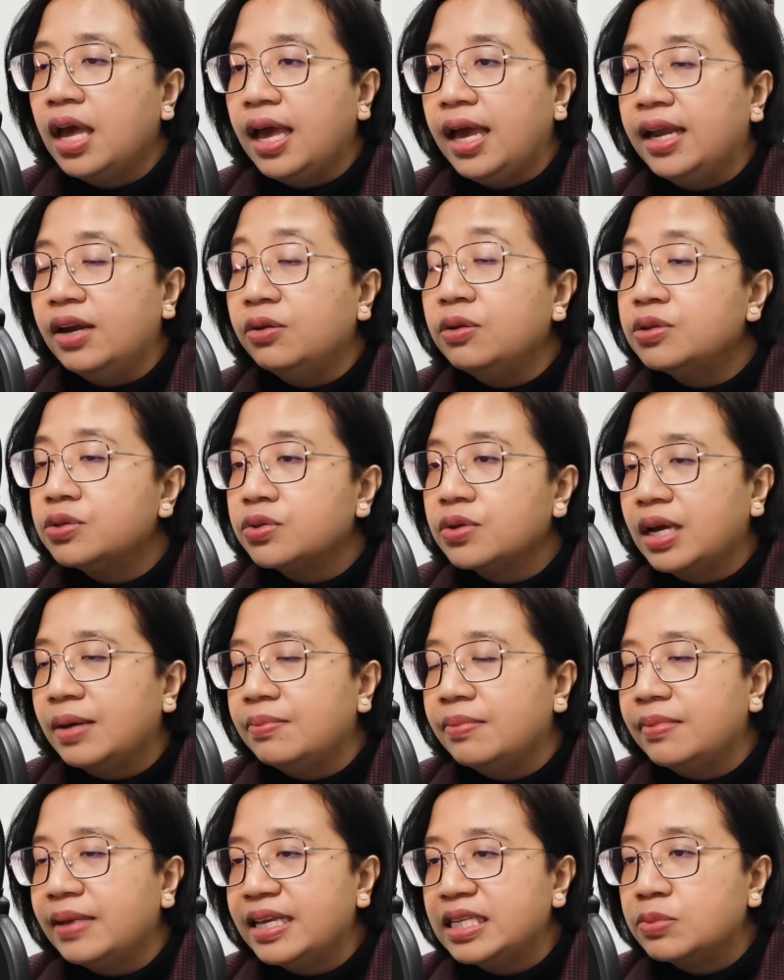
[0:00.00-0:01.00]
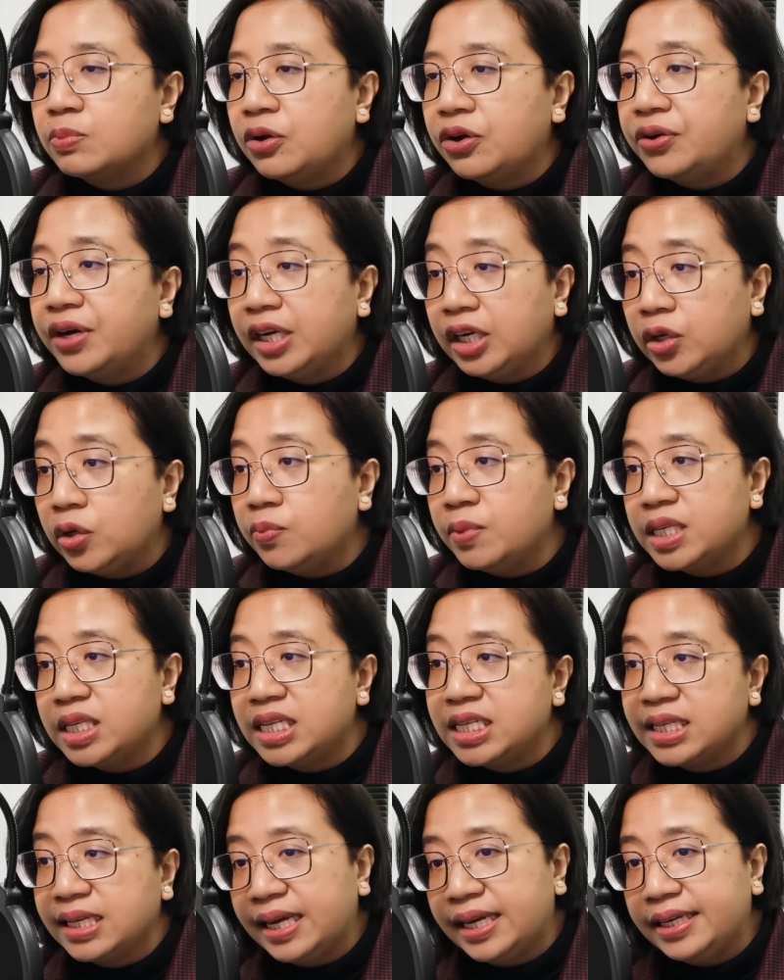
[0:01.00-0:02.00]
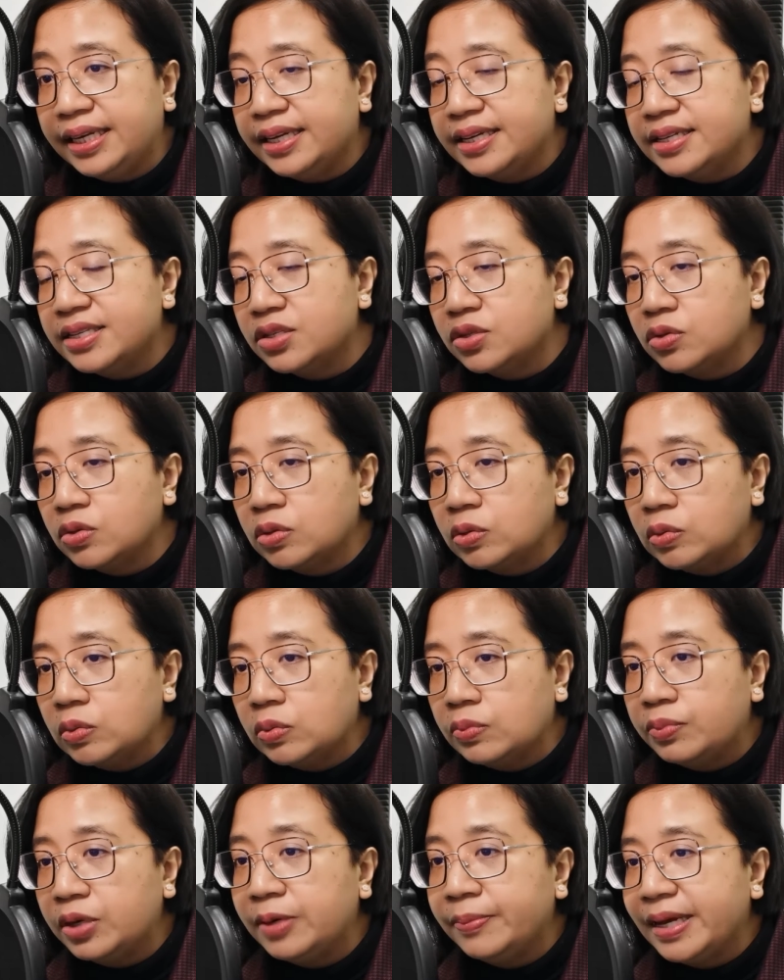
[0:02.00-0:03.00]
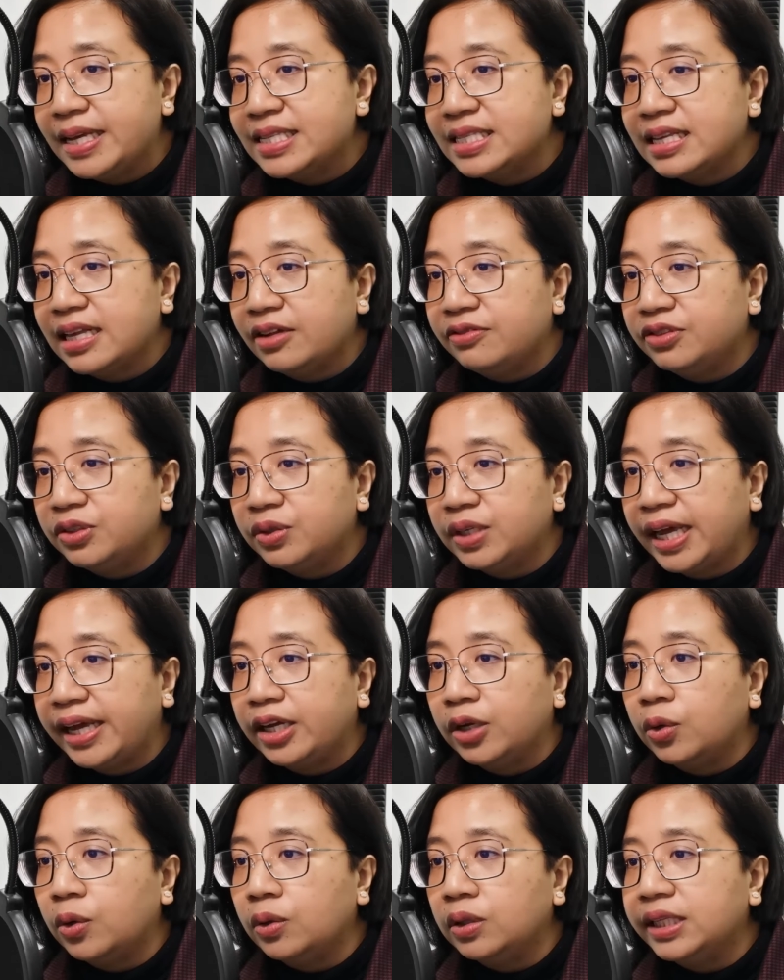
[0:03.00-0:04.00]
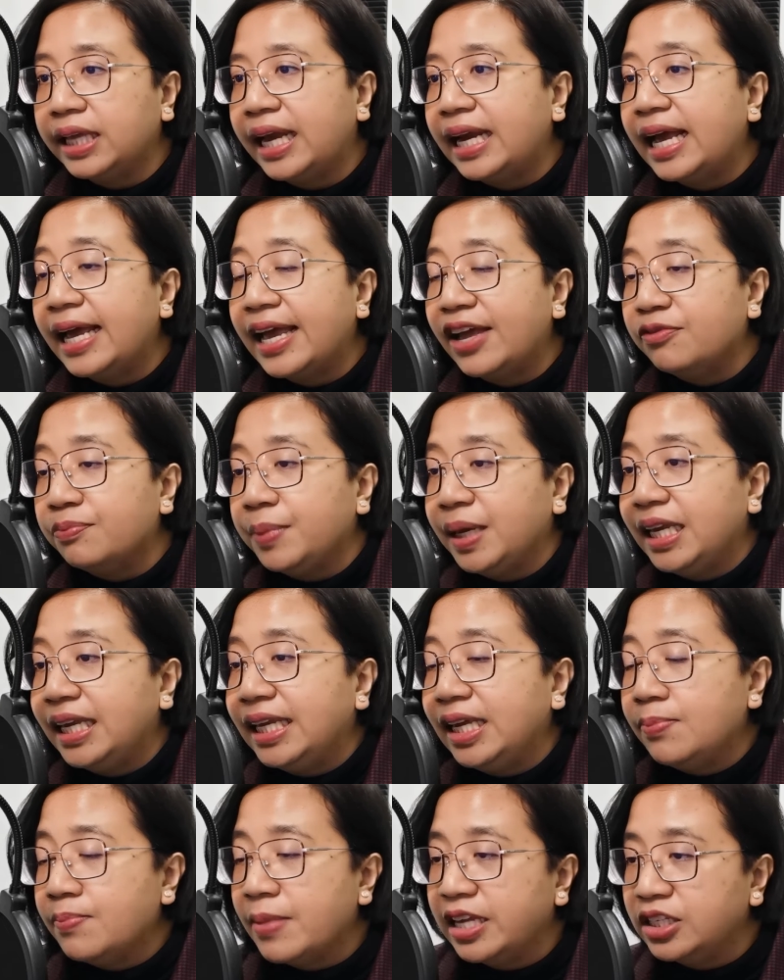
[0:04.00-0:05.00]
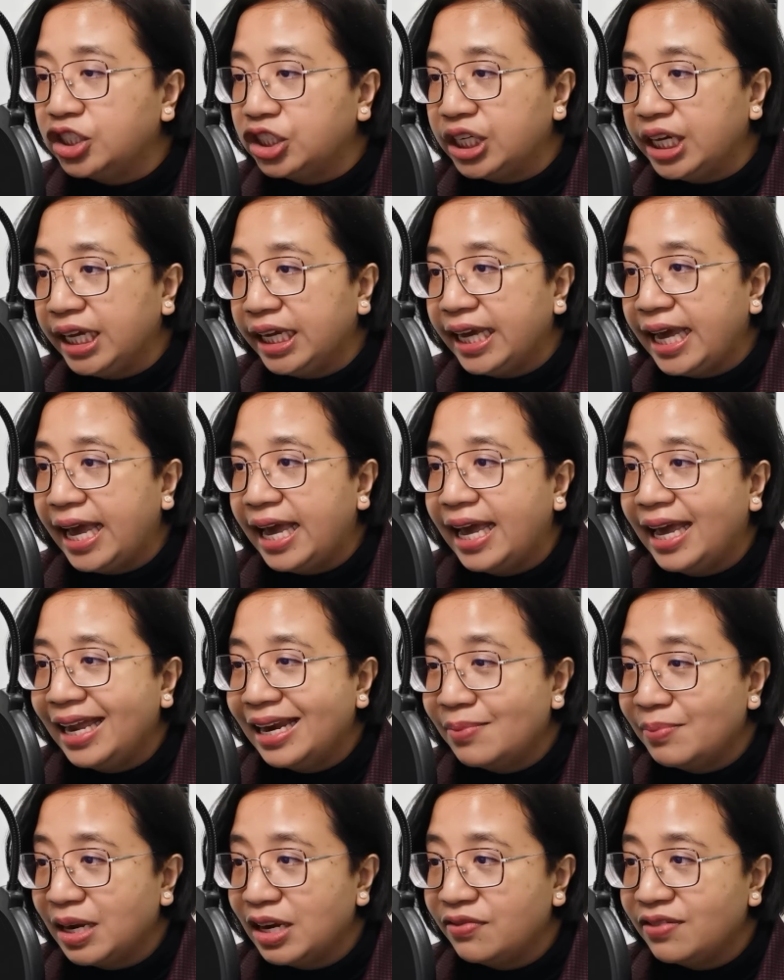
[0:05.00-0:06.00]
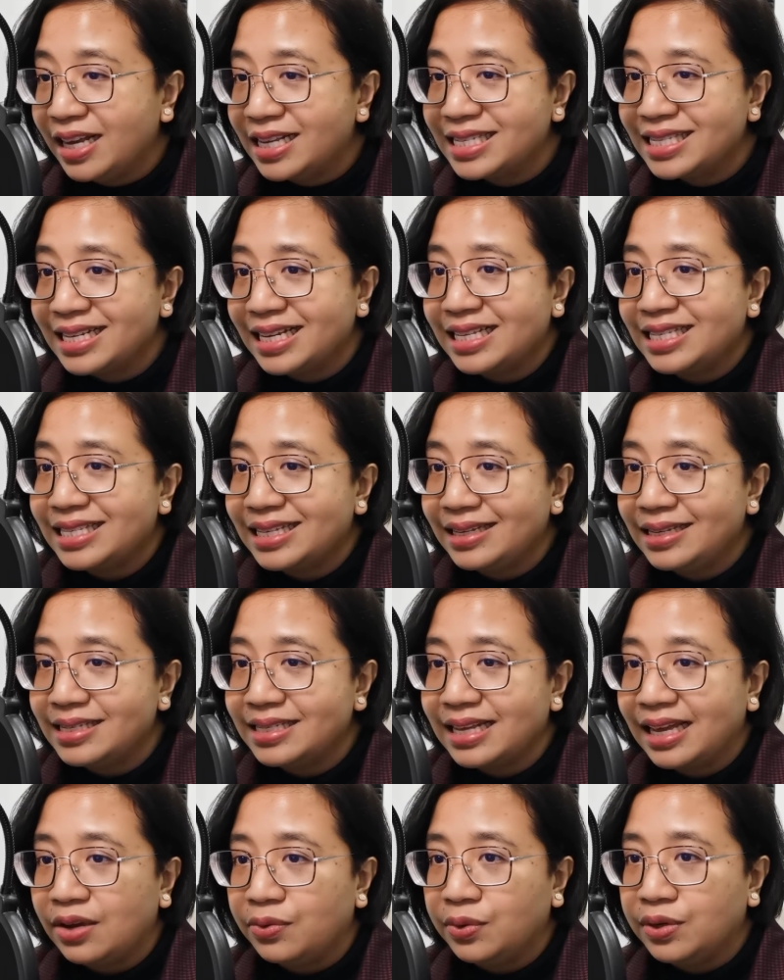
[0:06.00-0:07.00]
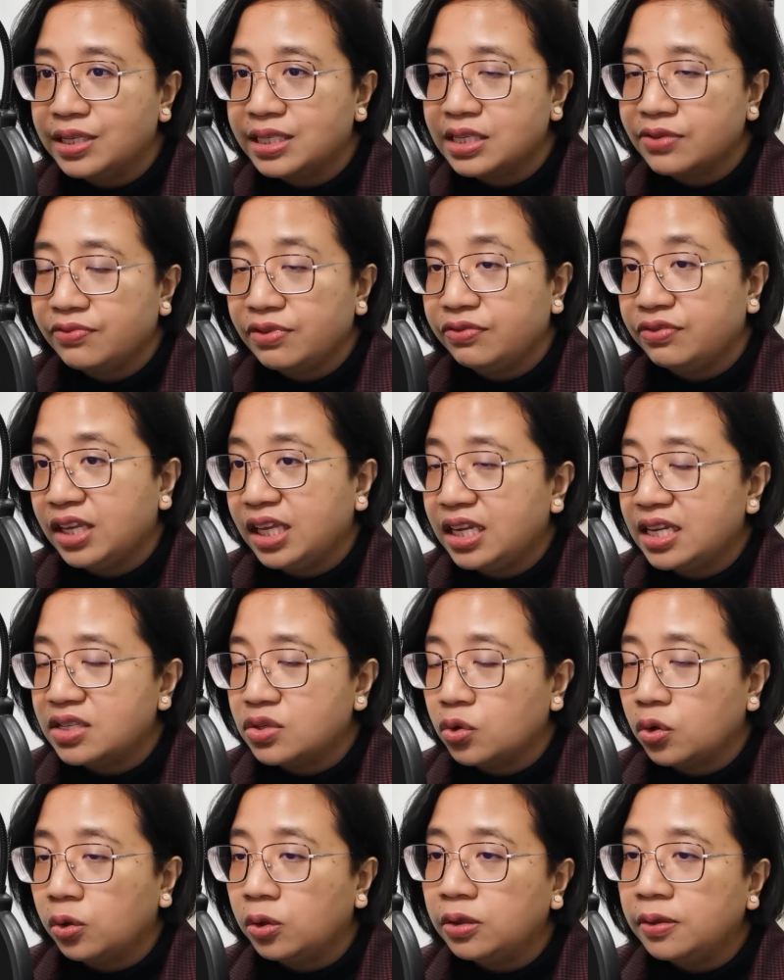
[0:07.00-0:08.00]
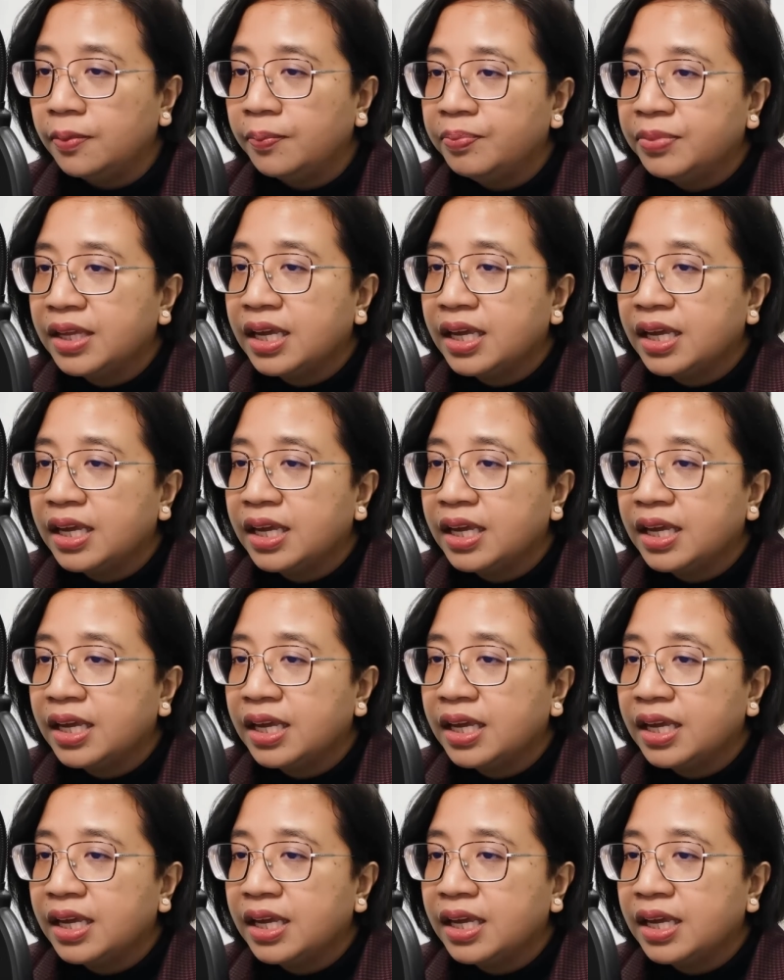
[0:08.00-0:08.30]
and also I'm exploring new business ideas to bring myself to that goal that I have been imagining and manifesting since I was 15 years old.